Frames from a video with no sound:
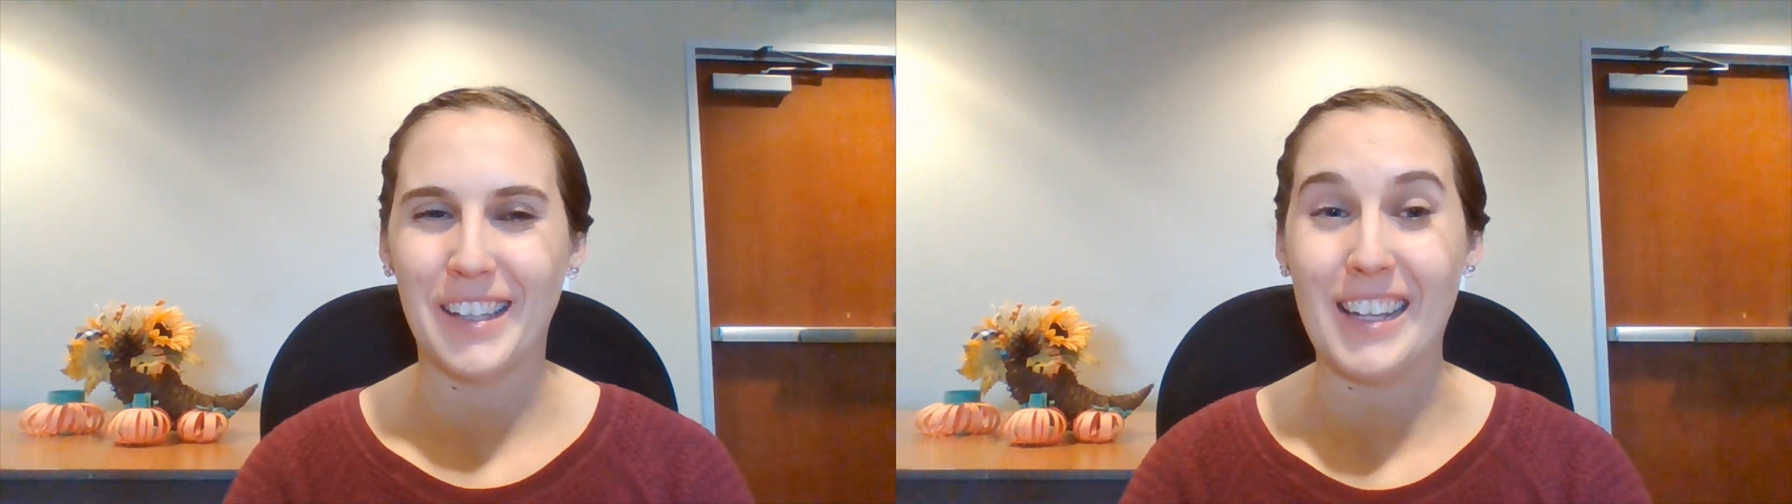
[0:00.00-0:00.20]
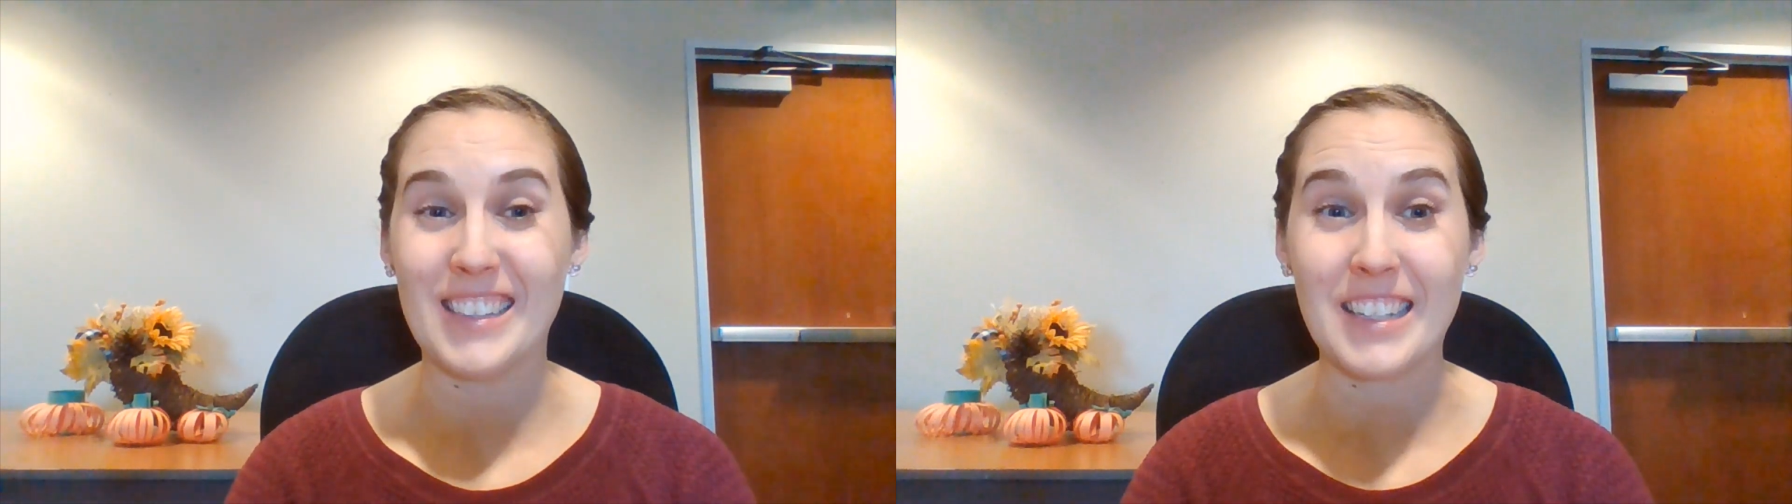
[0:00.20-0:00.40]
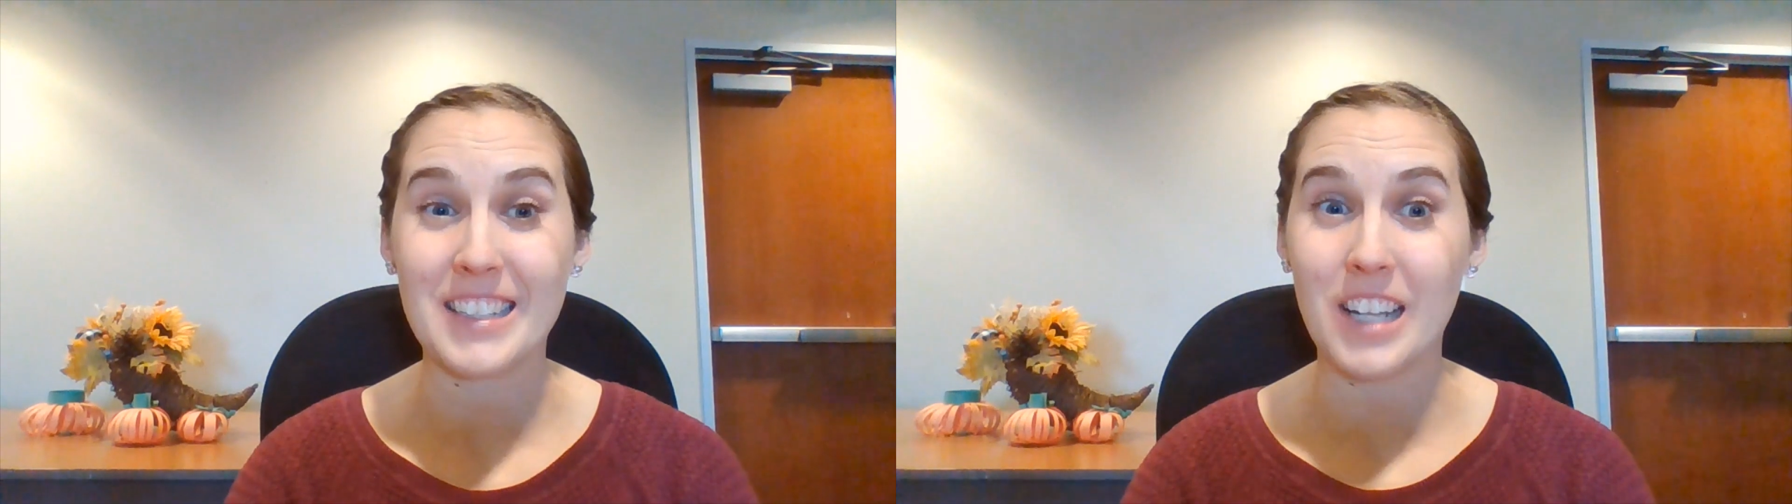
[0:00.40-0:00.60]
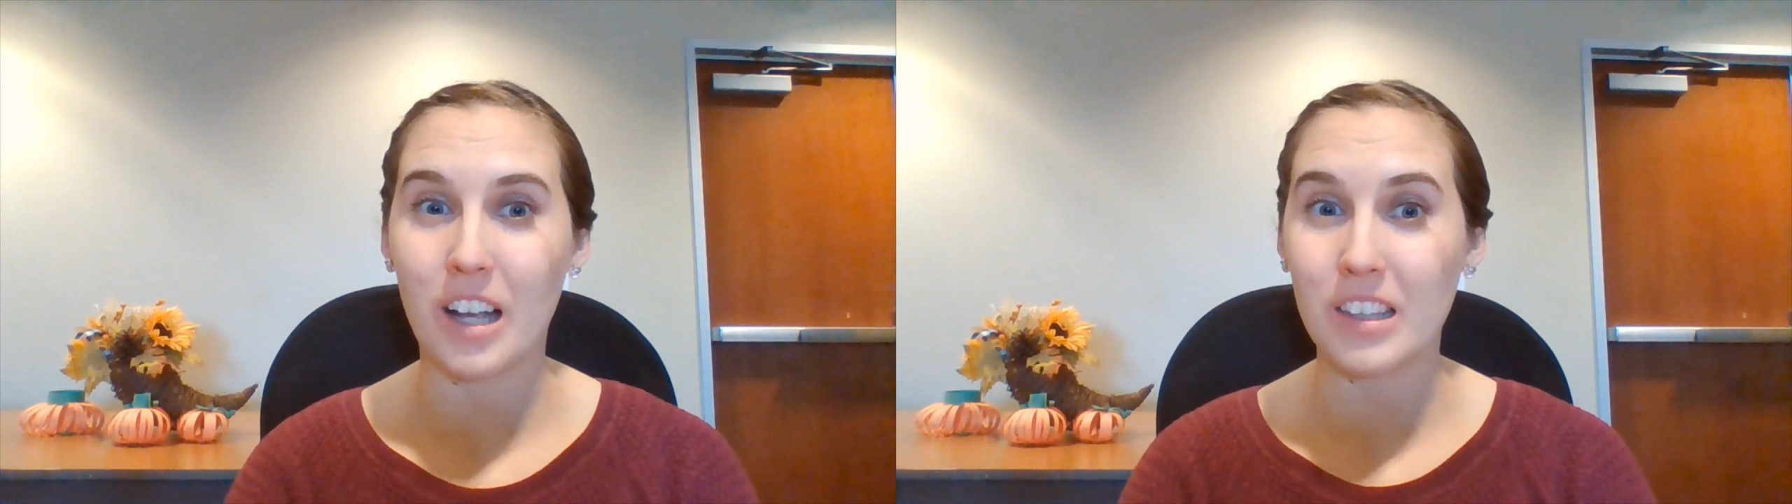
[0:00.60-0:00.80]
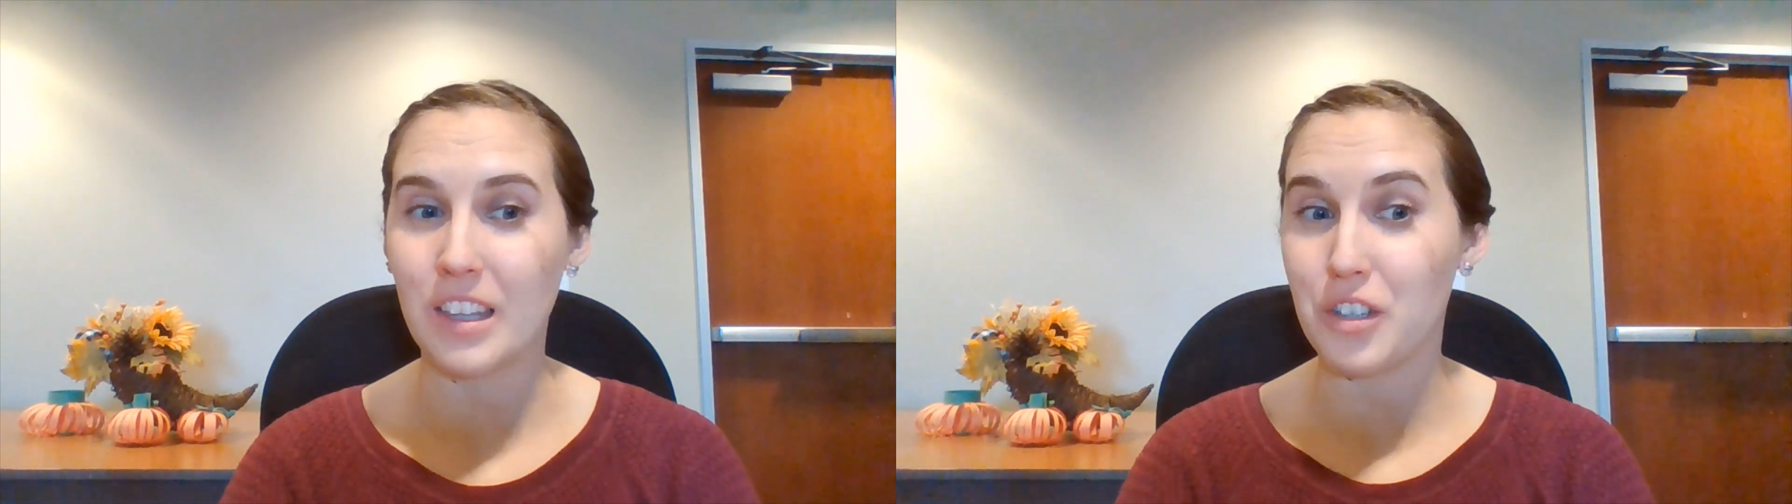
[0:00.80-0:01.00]
It's a
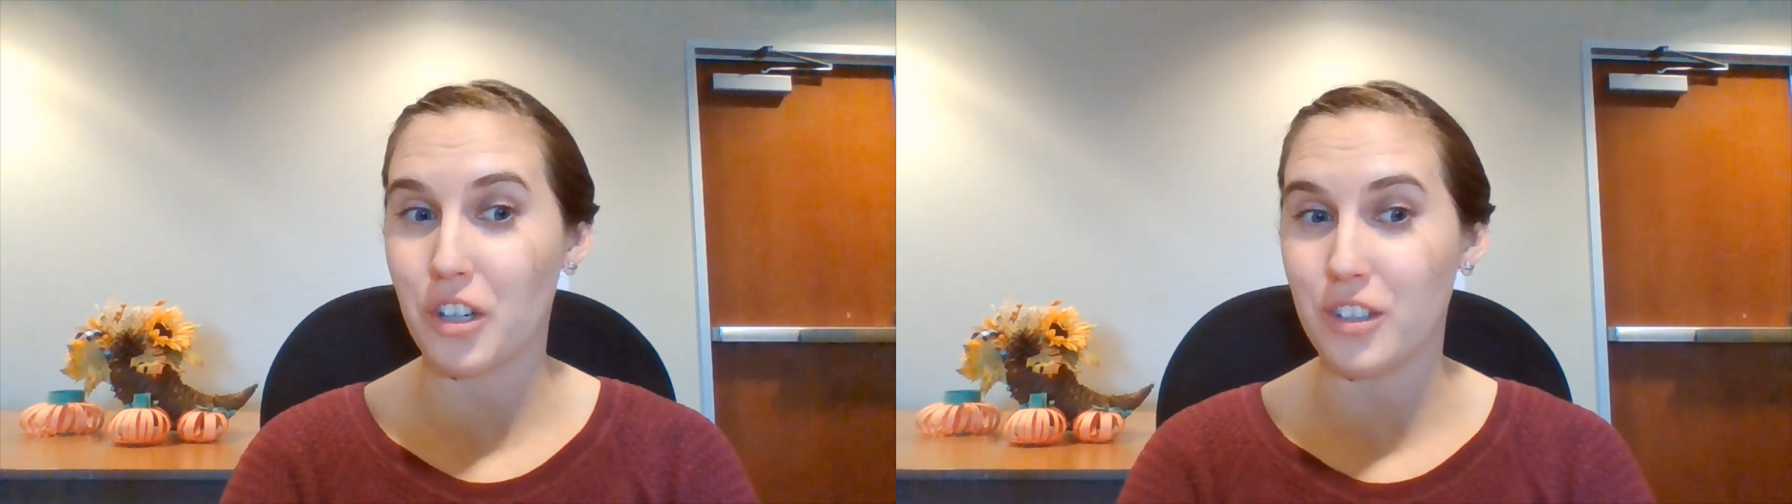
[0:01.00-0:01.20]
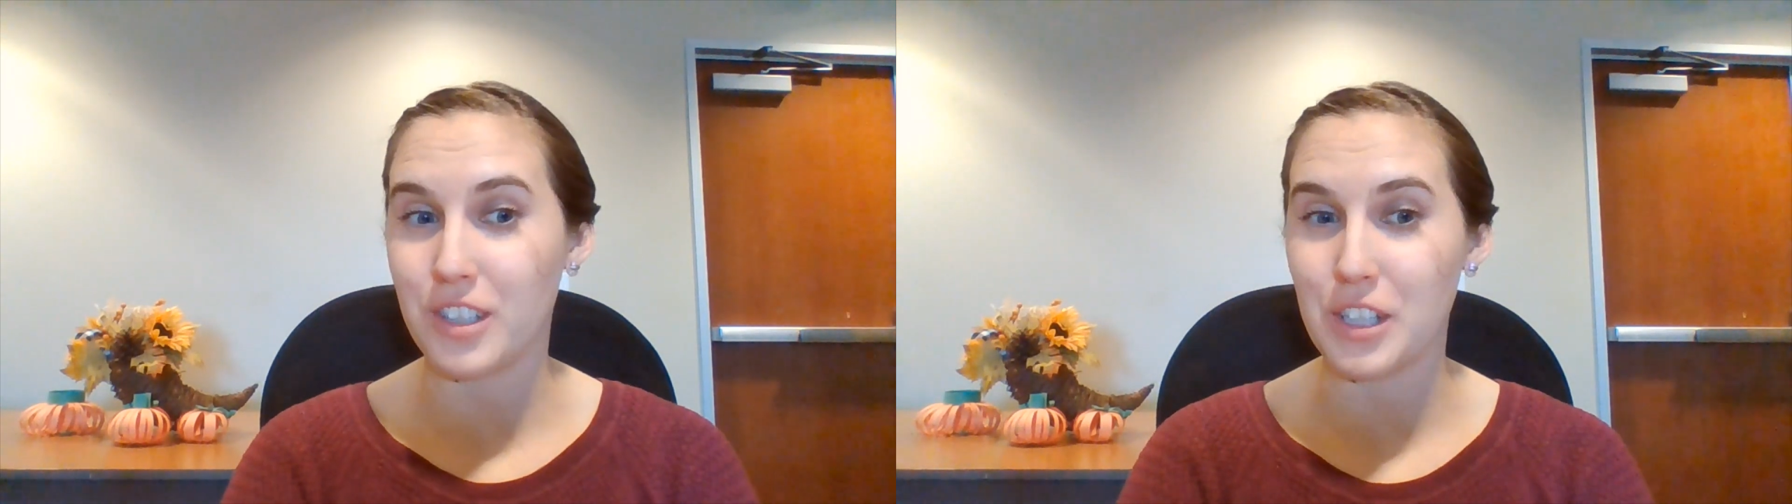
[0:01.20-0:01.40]
duck that turns